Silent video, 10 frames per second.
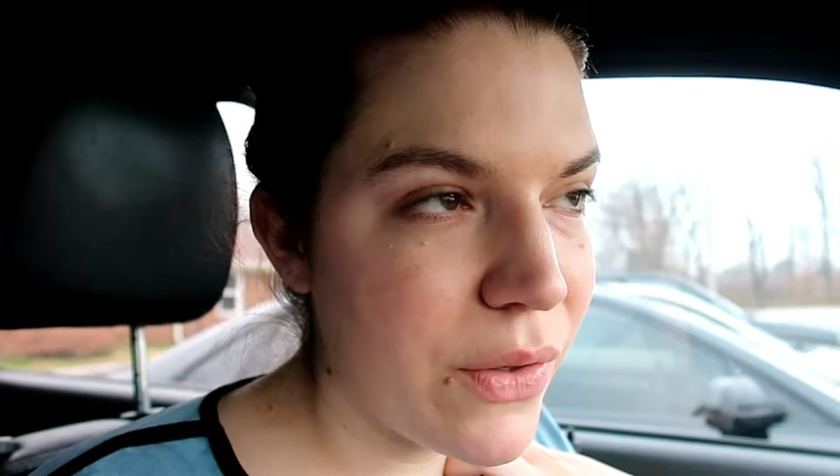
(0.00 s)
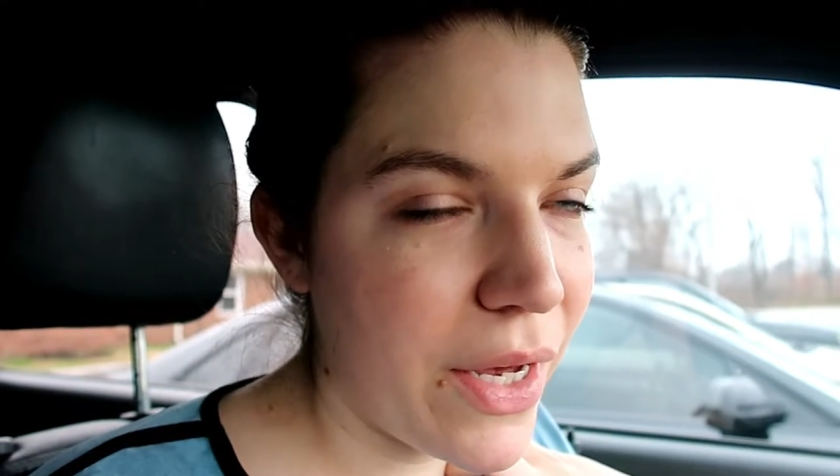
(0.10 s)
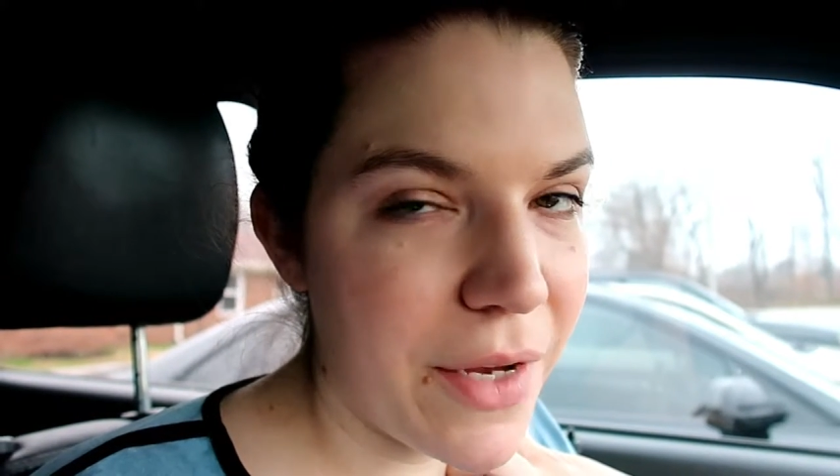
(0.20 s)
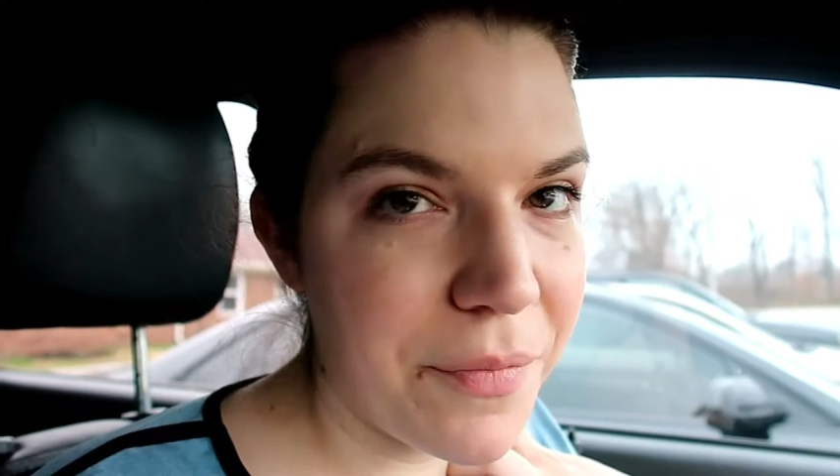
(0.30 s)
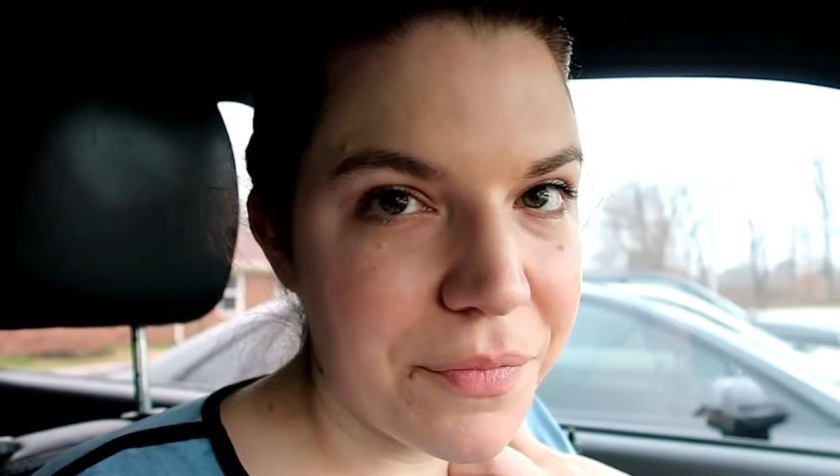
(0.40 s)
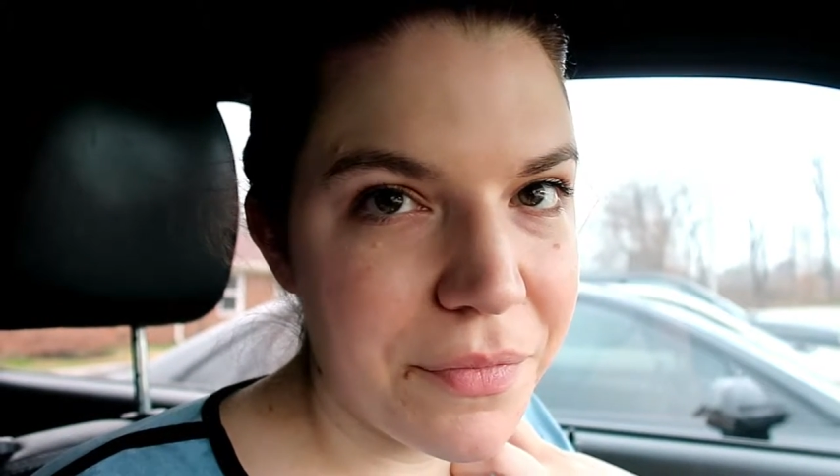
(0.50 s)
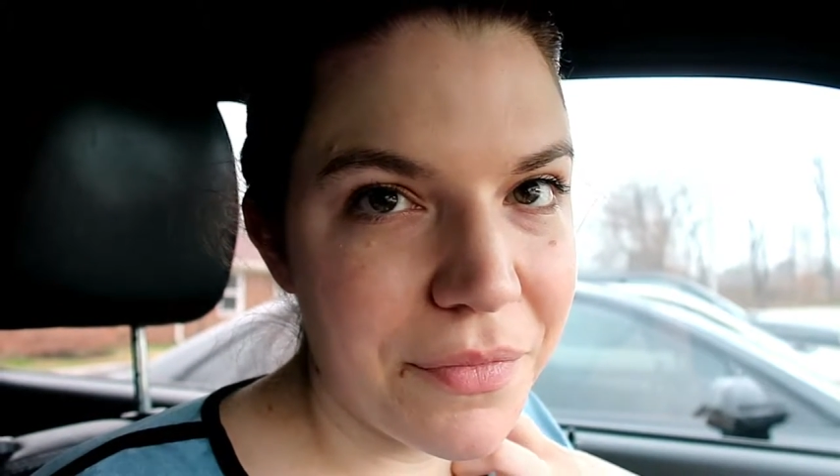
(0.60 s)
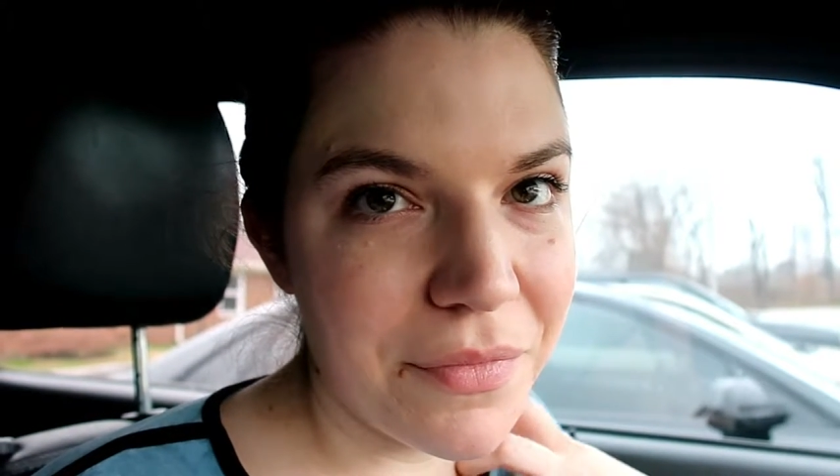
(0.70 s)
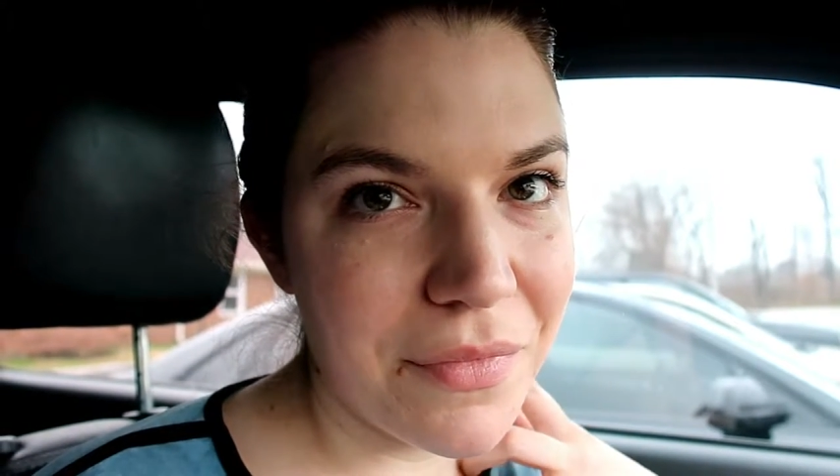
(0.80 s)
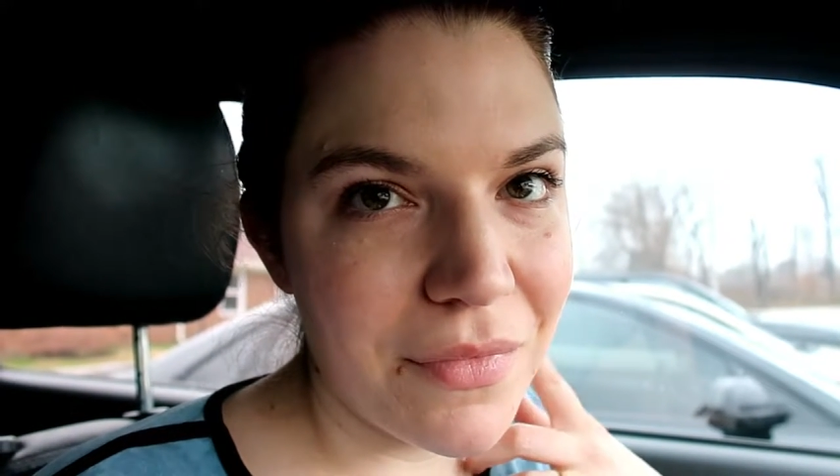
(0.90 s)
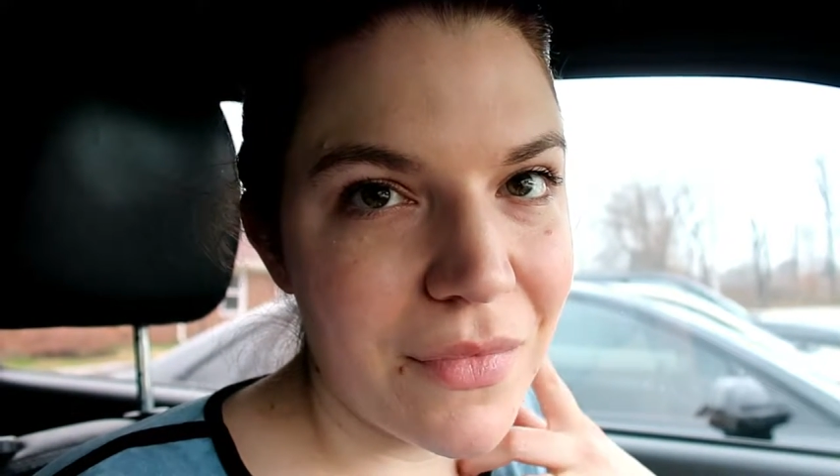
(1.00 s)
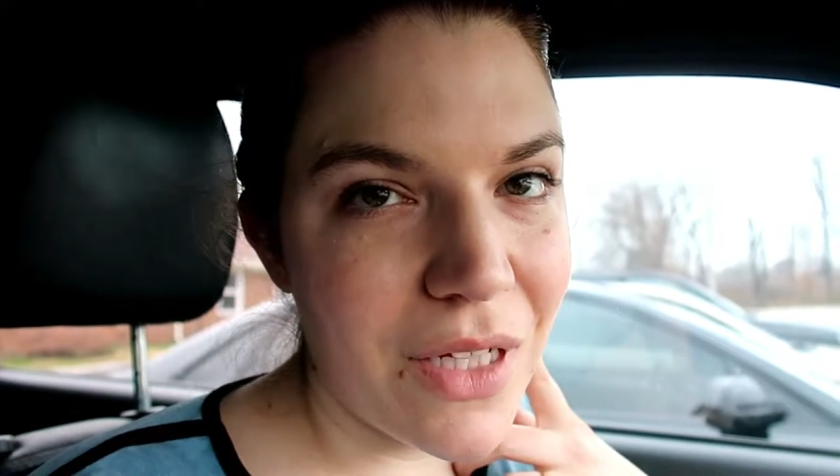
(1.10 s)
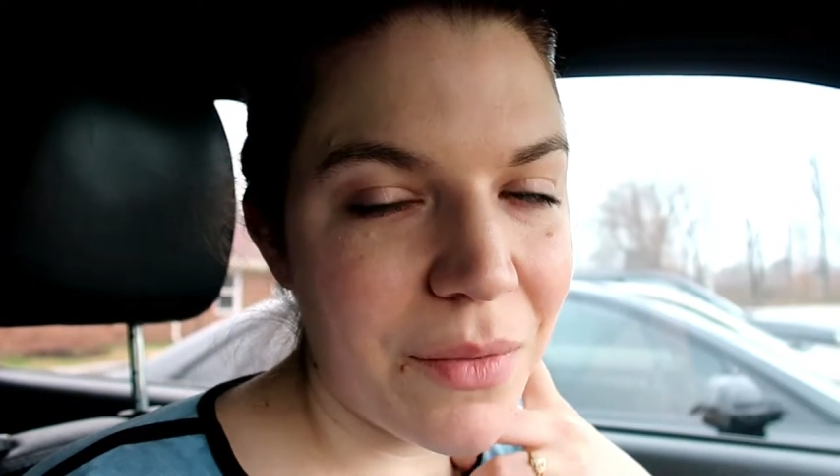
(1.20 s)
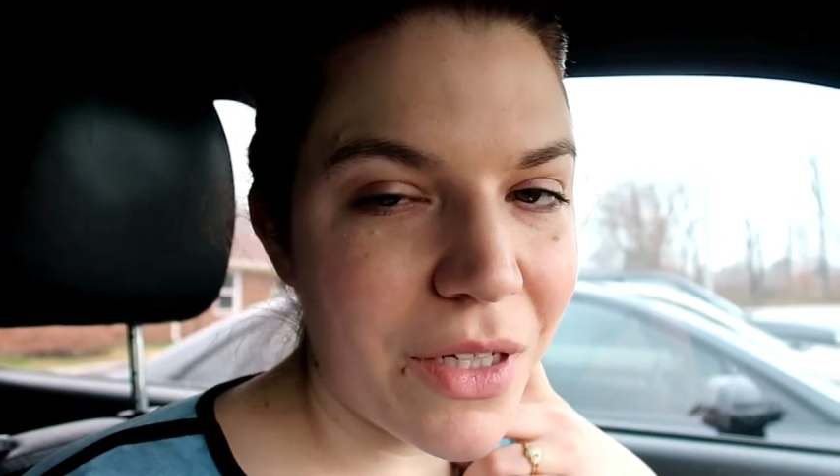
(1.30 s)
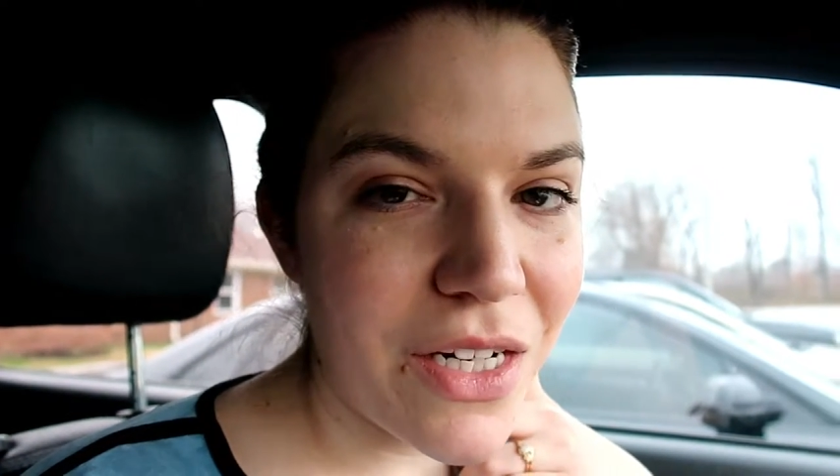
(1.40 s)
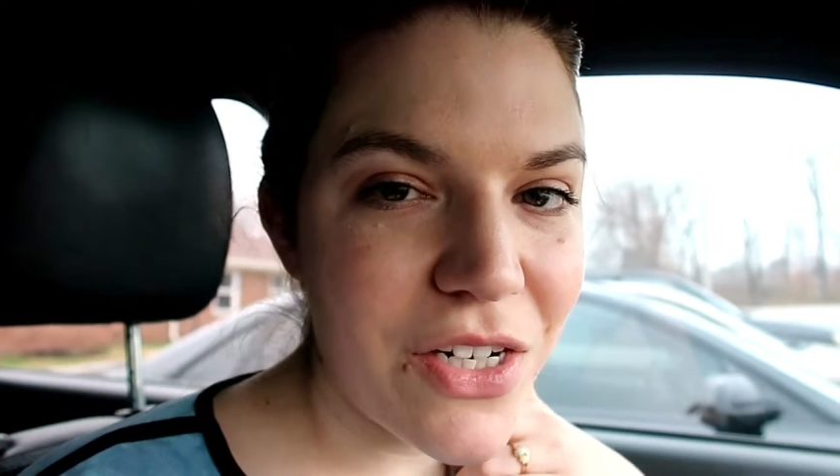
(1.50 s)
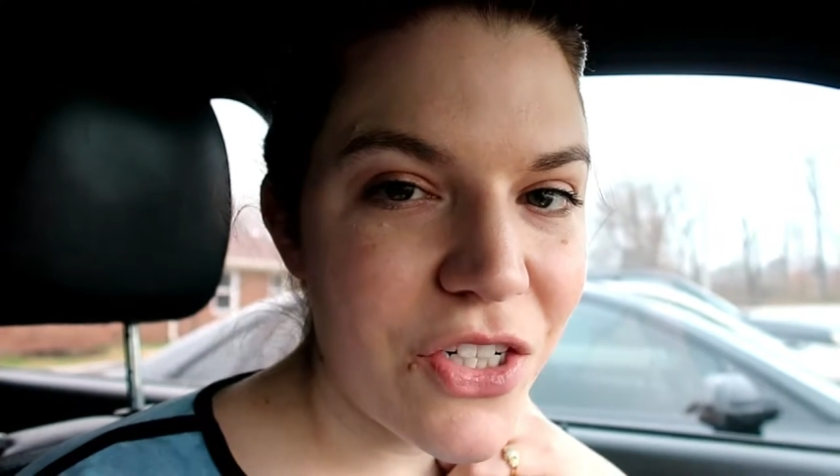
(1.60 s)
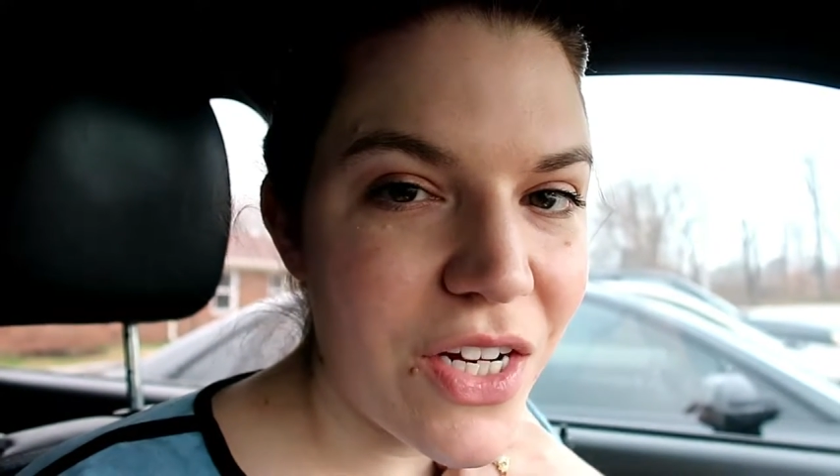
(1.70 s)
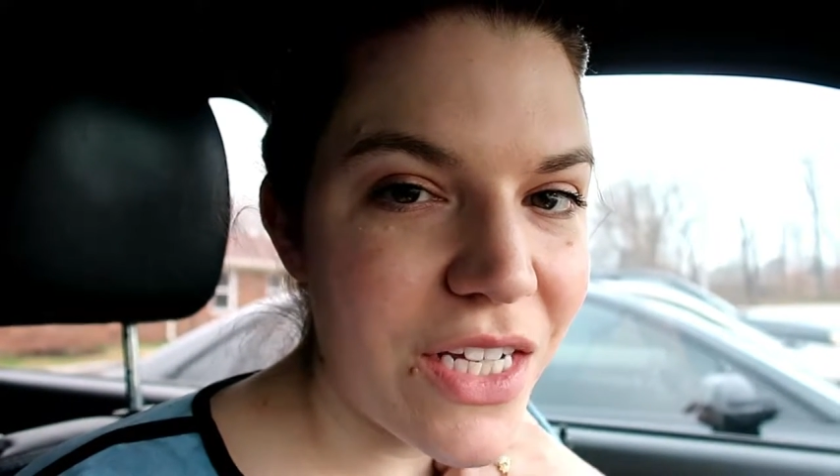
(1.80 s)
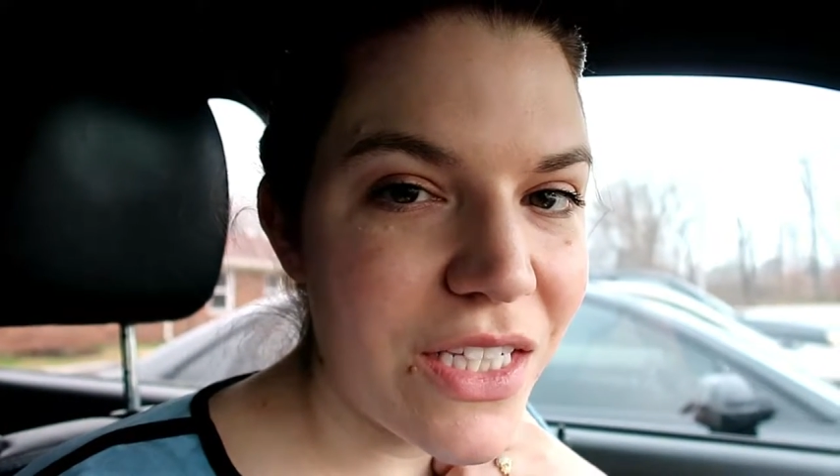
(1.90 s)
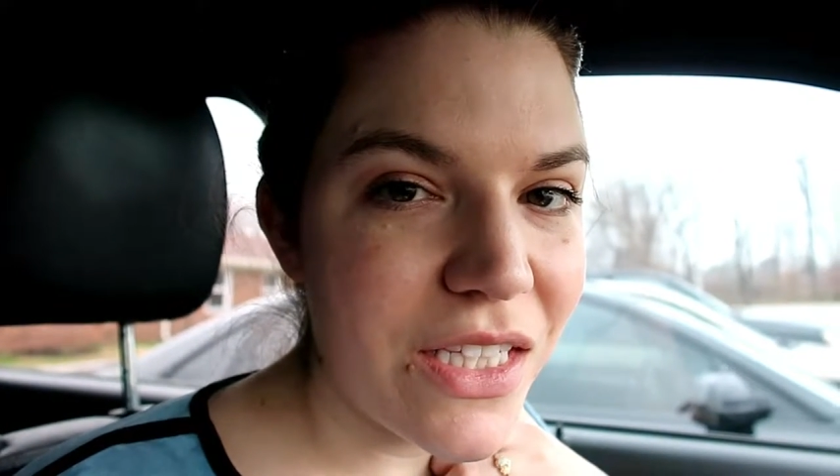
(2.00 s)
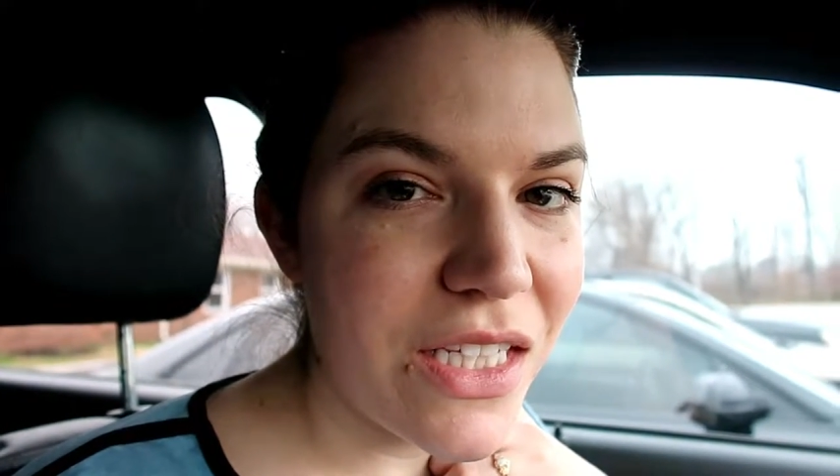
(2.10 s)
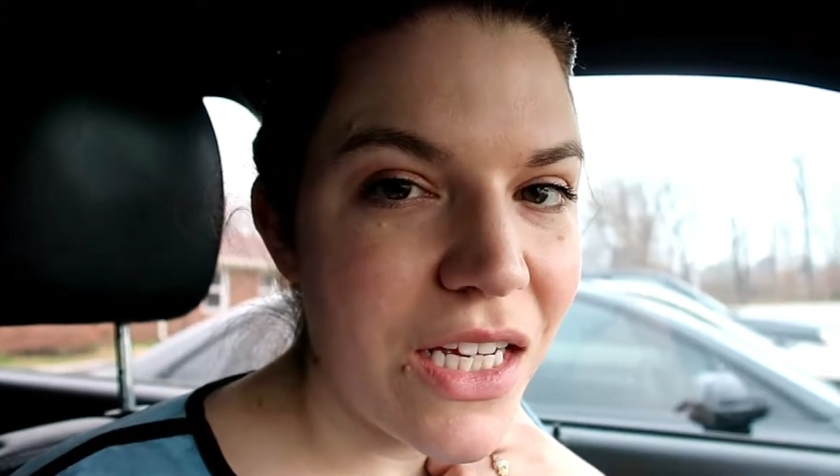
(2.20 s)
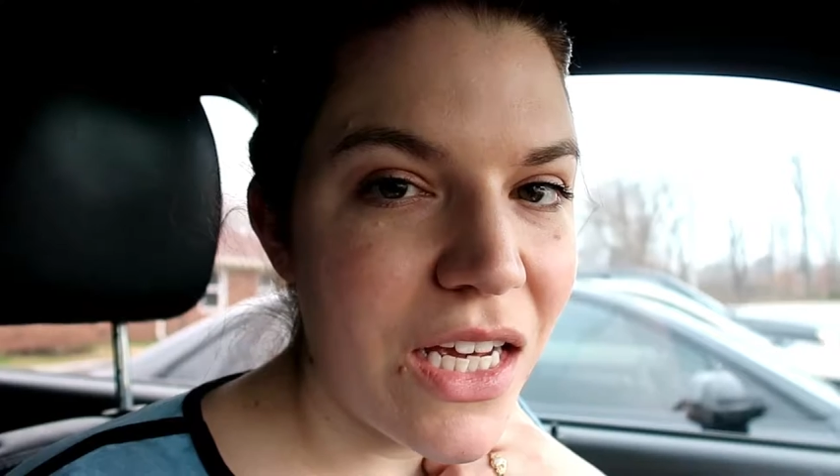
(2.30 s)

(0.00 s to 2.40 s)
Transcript: Okay. I'm not gonna stress.